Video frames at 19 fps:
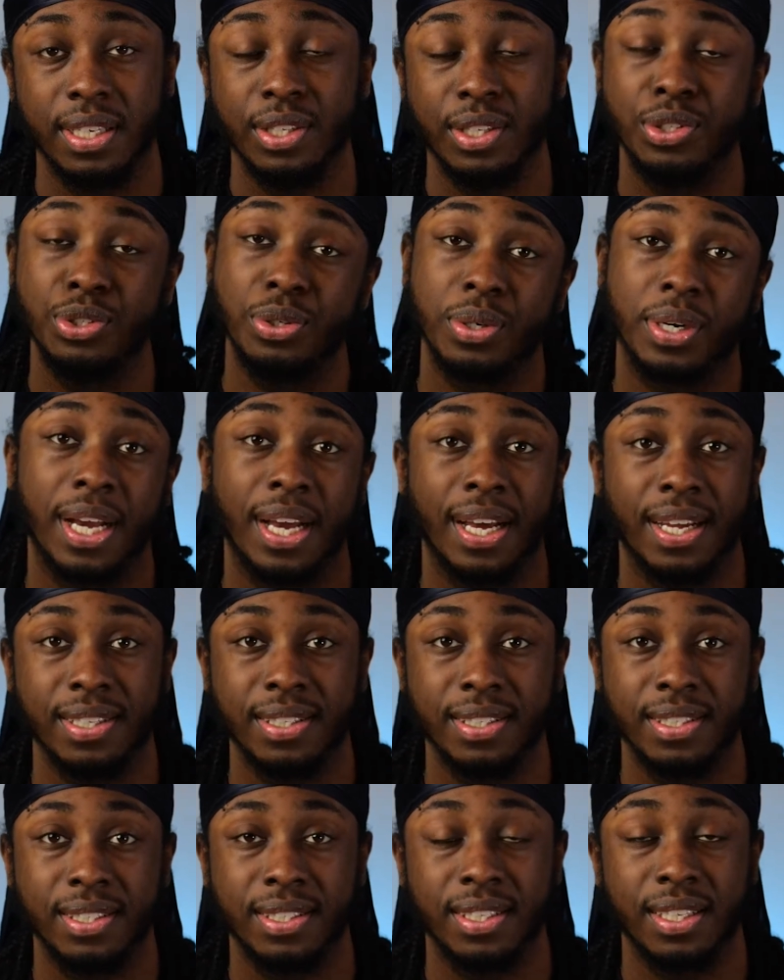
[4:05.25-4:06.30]
shook
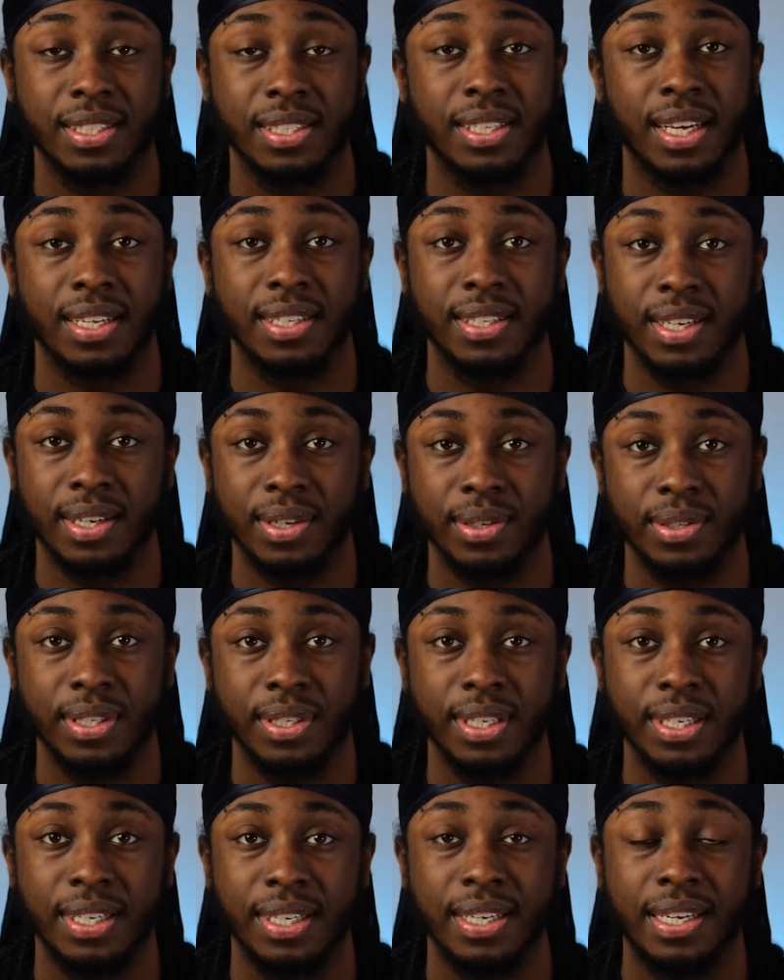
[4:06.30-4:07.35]
hands, sat down,
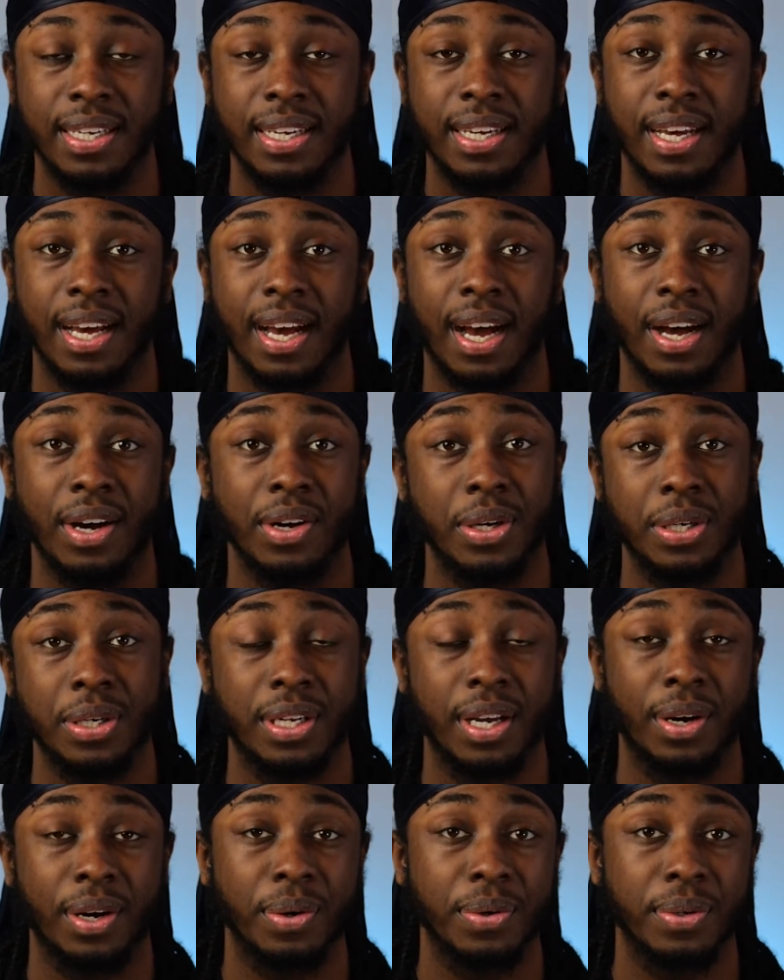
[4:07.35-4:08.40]
I heard
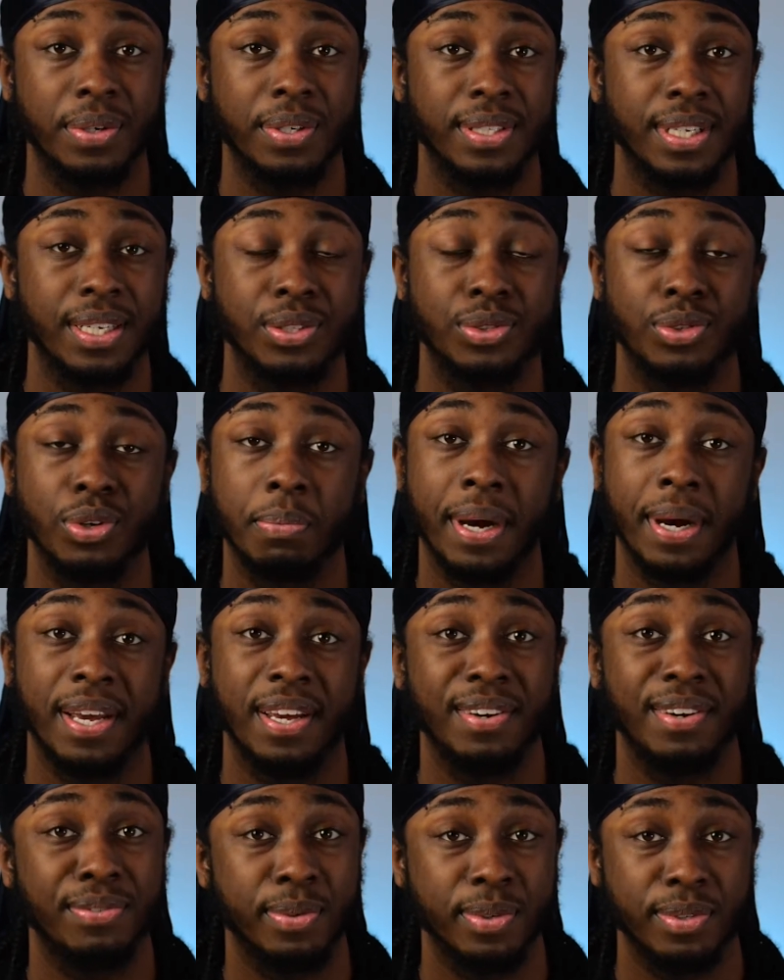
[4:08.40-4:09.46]
how they saw my
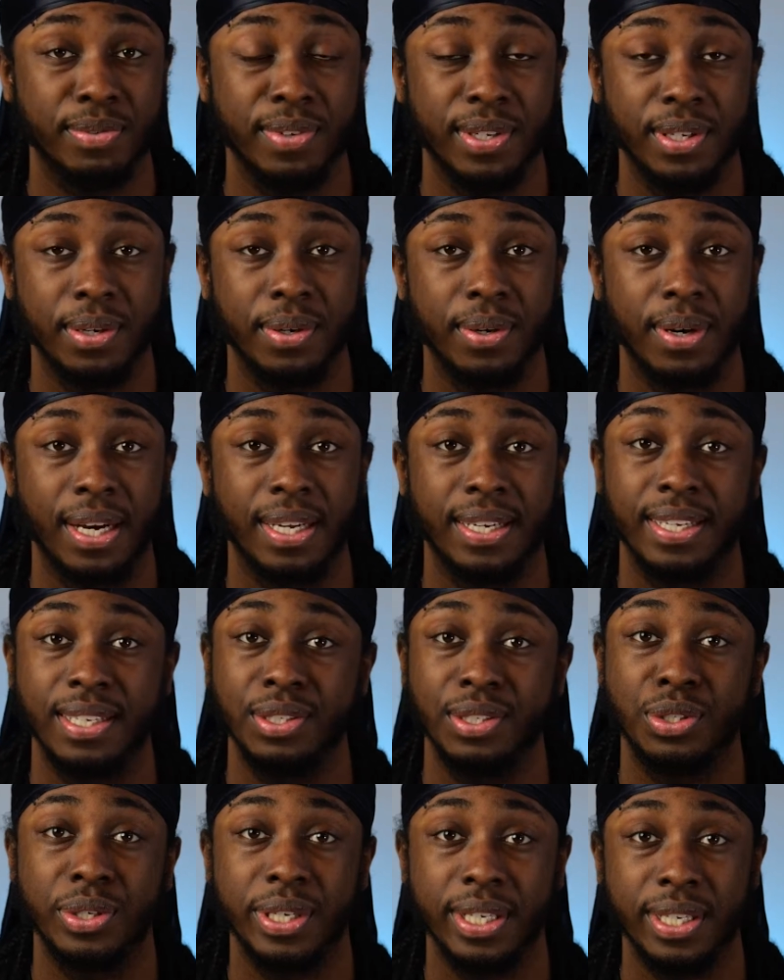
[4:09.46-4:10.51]
Air Force video and they
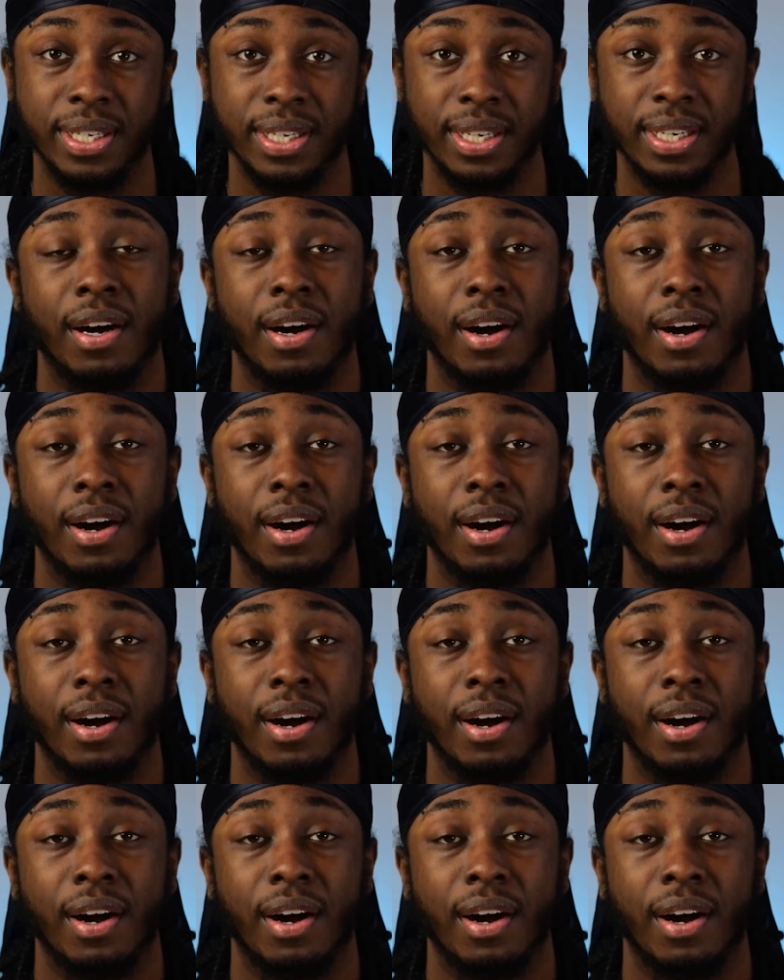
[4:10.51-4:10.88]
enjoyed it.